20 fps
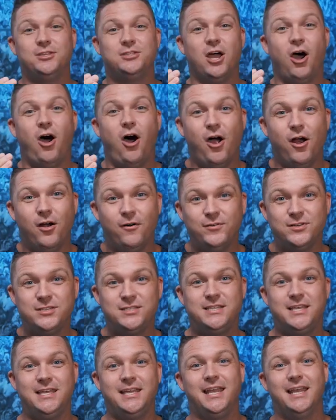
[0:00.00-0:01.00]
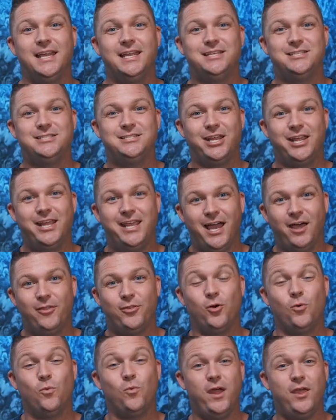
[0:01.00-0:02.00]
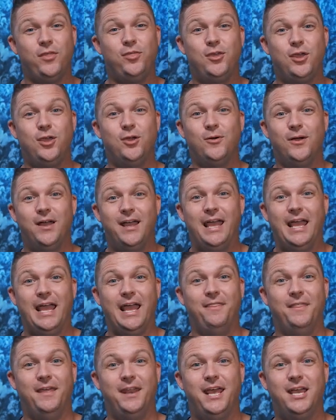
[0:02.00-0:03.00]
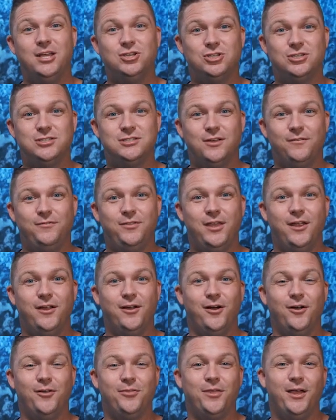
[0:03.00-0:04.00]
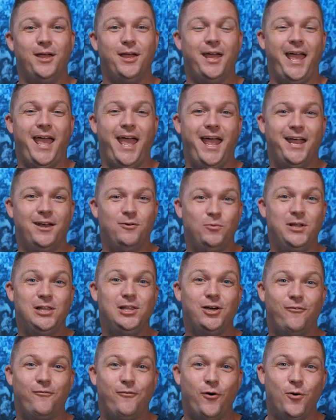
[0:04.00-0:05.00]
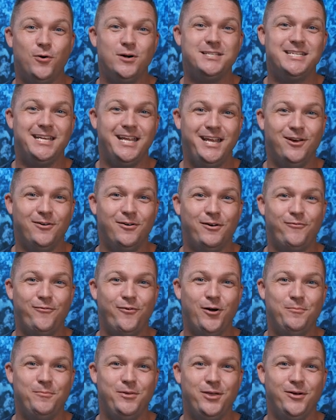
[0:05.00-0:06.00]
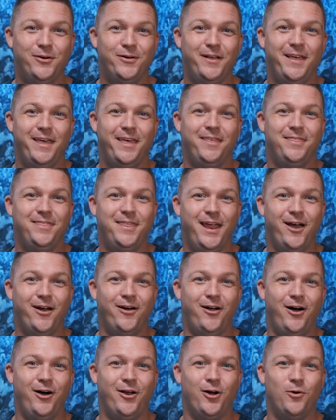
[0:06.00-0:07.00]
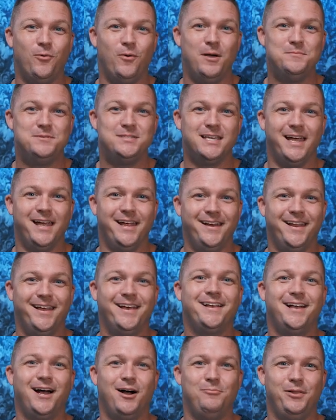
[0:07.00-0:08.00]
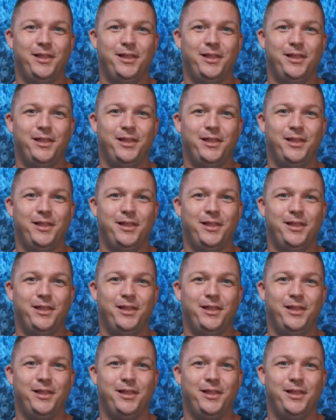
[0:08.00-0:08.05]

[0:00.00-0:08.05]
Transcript: to harvesting together with you in the nations of the earth, and we look forward to hearing from you there on our website. God